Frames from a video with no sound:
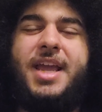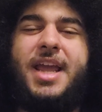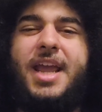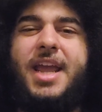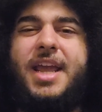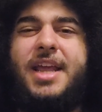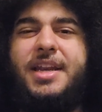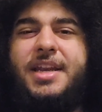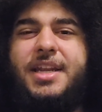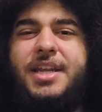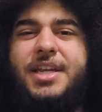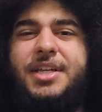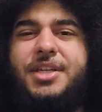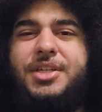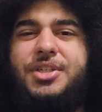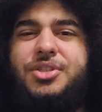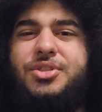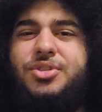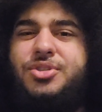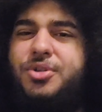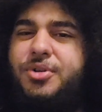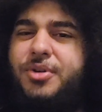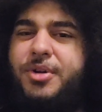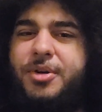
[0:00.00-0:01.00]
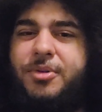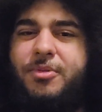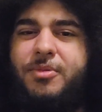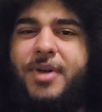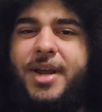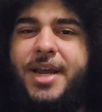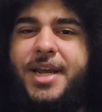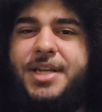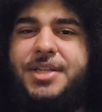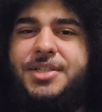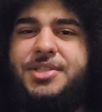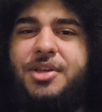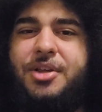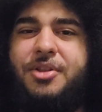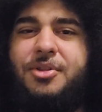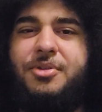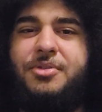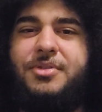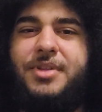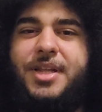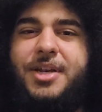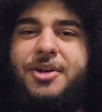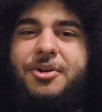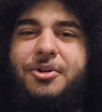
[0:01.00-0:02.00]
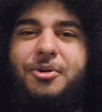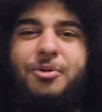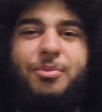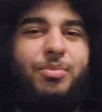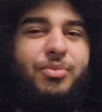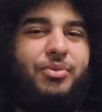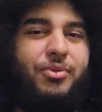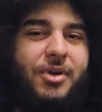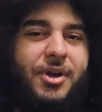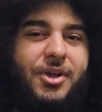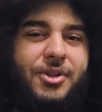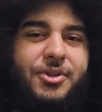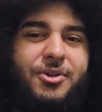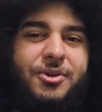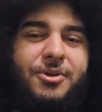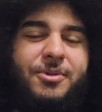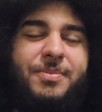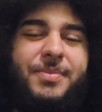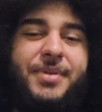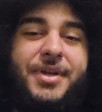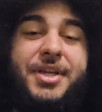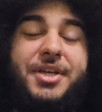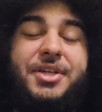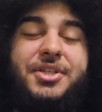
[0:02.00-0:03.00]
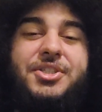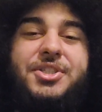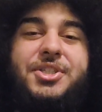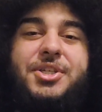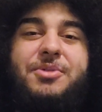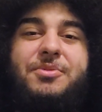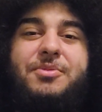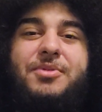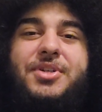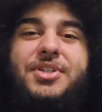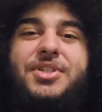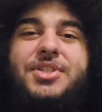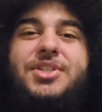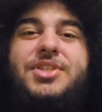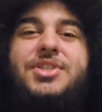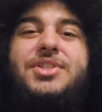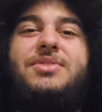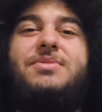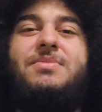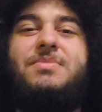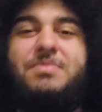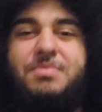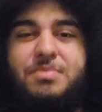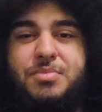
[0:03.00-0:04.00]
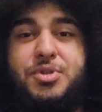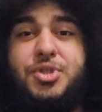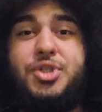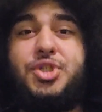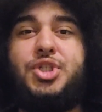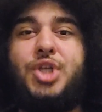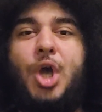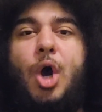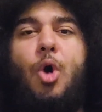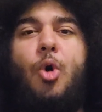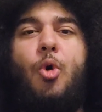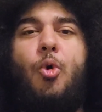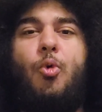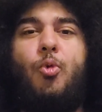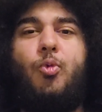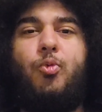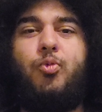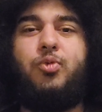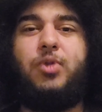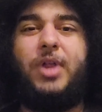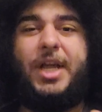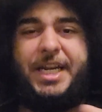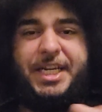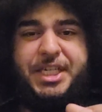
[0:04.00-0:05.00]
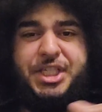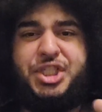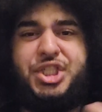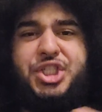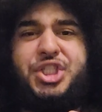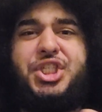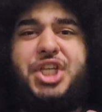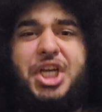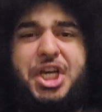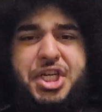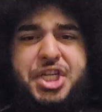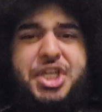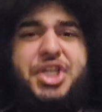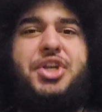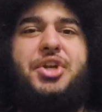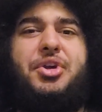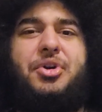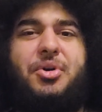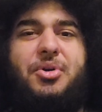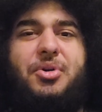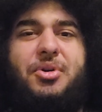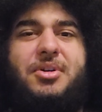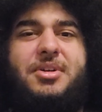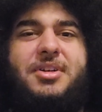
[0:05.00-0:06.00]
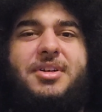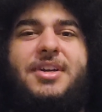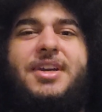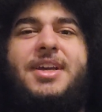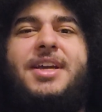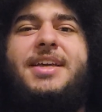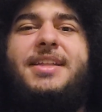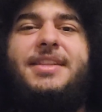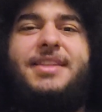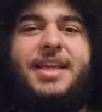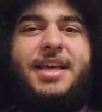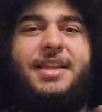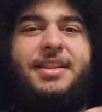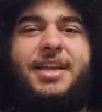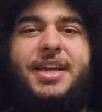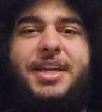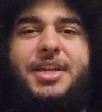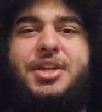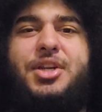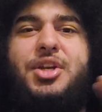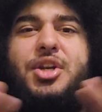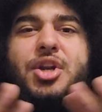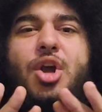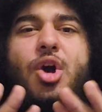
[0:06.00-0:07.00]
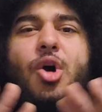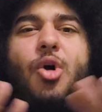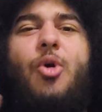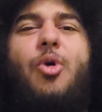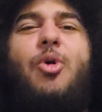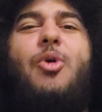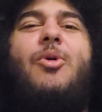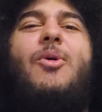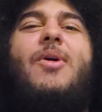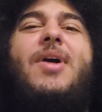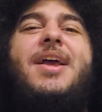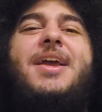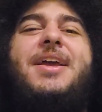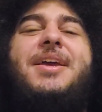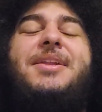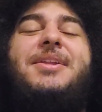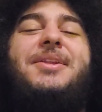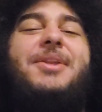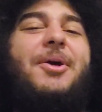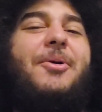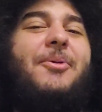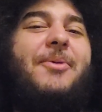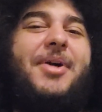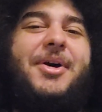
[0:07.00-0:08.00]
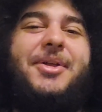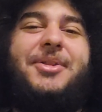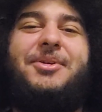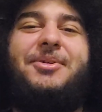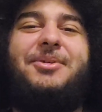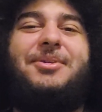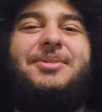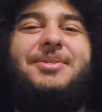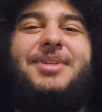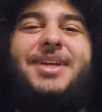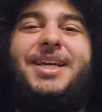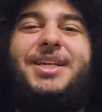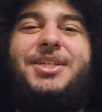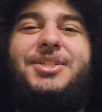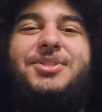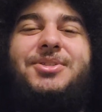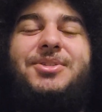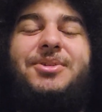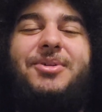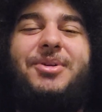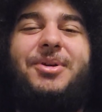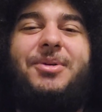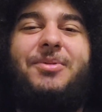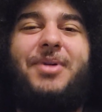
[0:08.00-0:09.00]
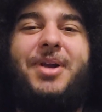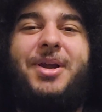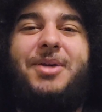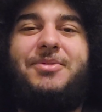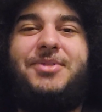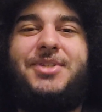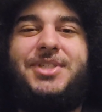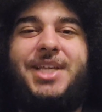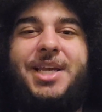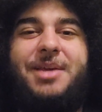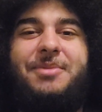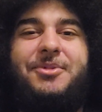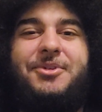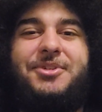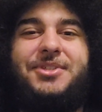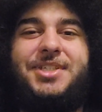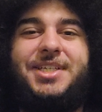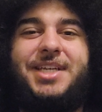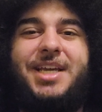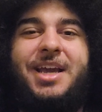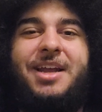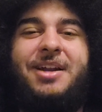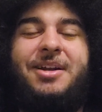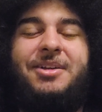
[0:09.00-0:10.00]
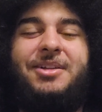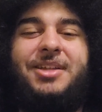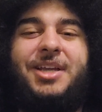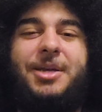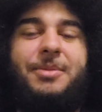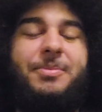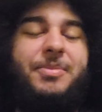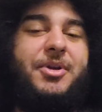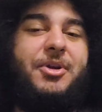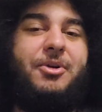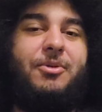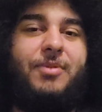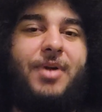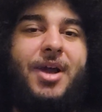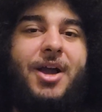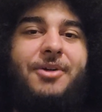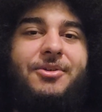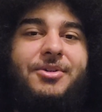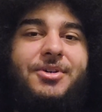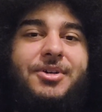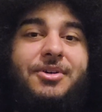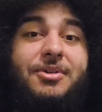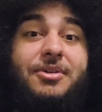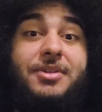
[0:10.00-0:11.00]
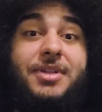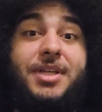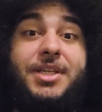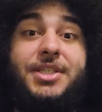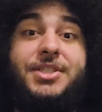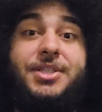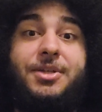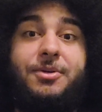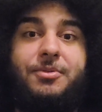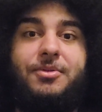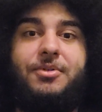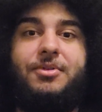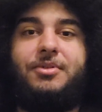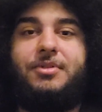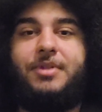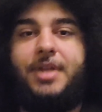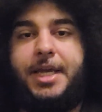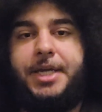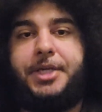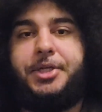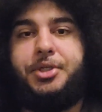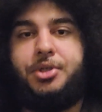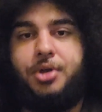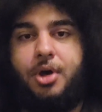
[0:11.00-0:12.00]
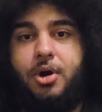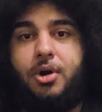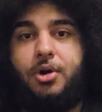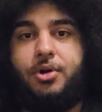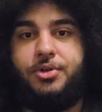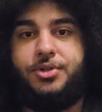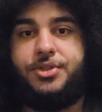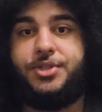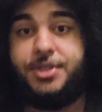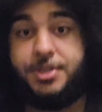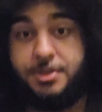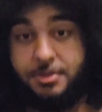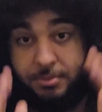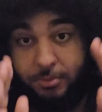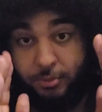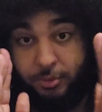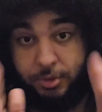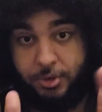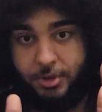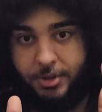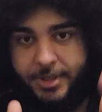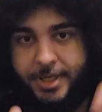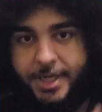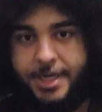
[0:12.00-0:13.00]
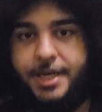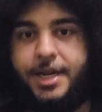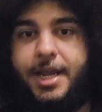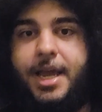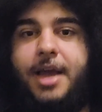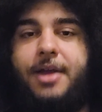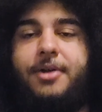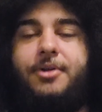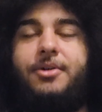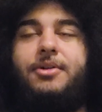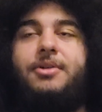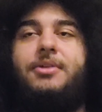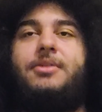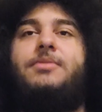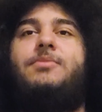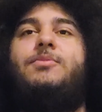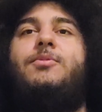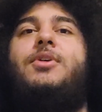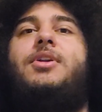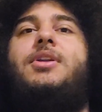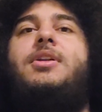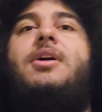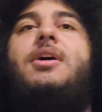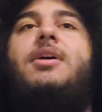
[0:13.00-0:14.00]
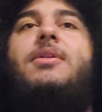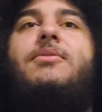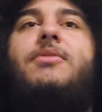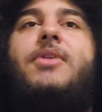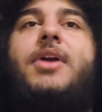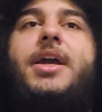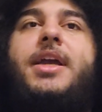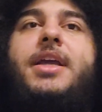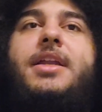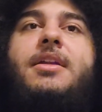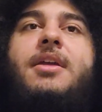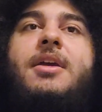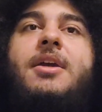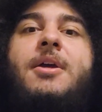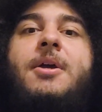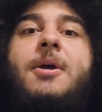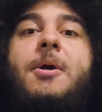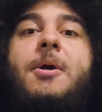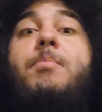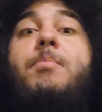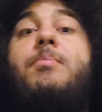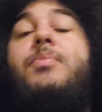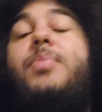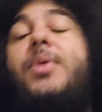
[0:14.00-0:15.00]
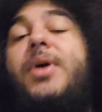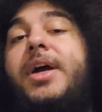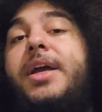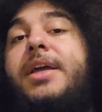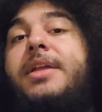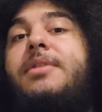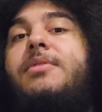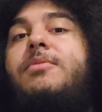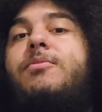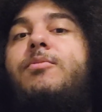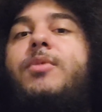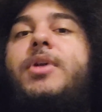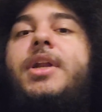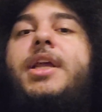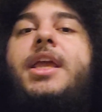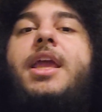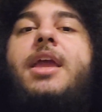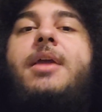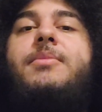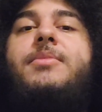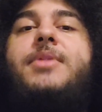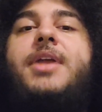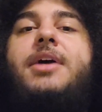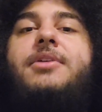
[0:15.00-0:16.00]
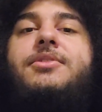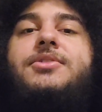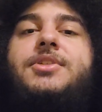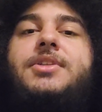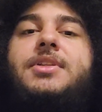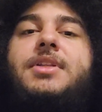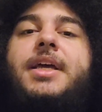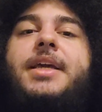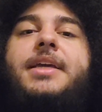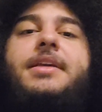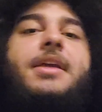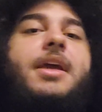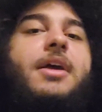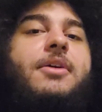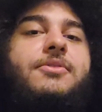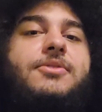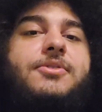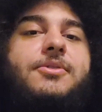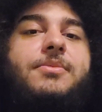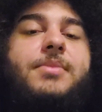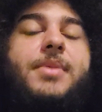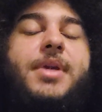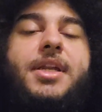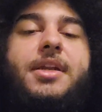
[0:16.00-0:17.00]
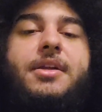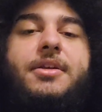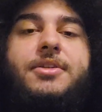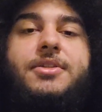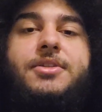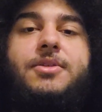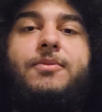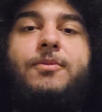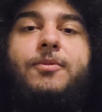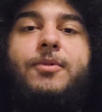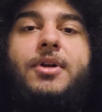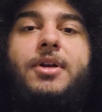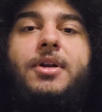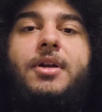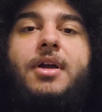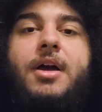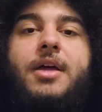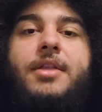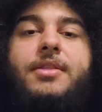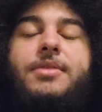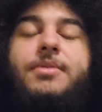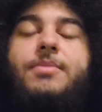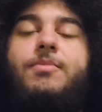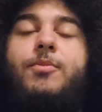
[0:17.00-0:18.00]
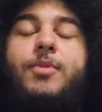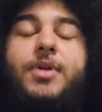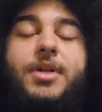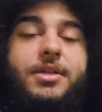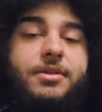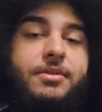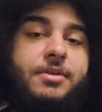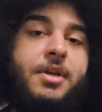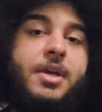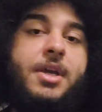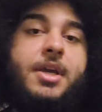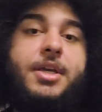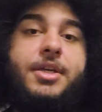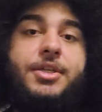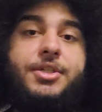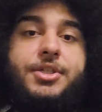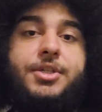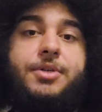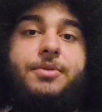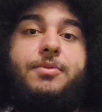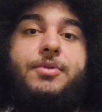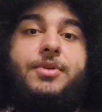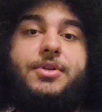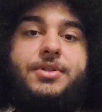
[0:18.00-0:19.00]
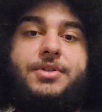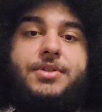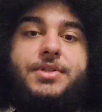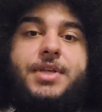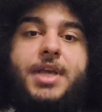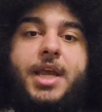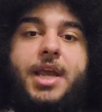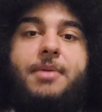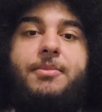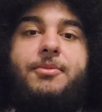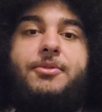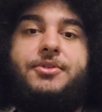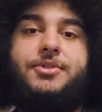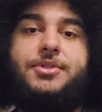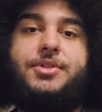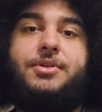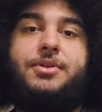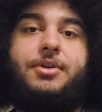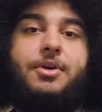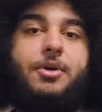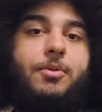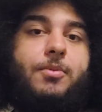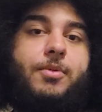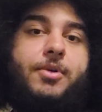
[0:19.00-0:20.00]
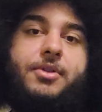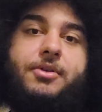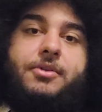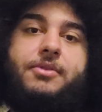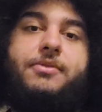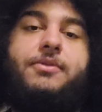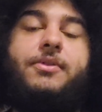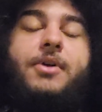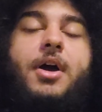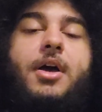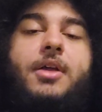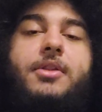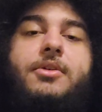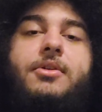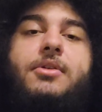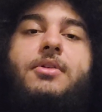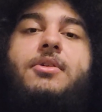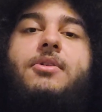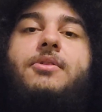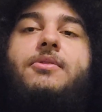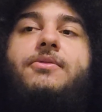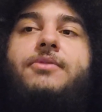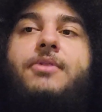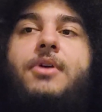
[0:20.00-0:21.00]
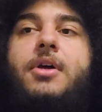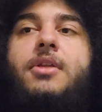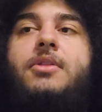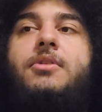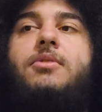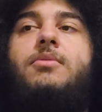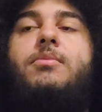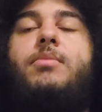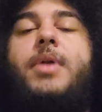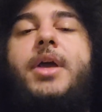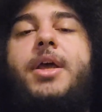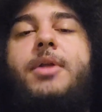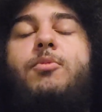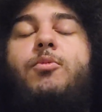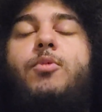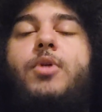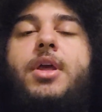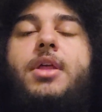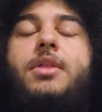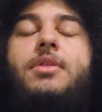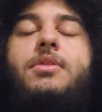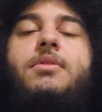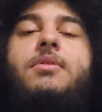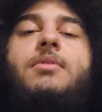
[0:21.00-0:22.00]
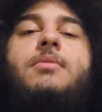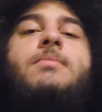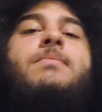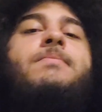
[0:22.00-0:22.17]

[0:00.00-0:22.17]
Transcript: any Jury Rays other than her brother, because she was so like secured that like no other like Jury Ray was able to kind of like be around her unless there were like guards looking at her and whatnot, right? But when it came down to like council meetings and whatnot, when she was able to go with her father met with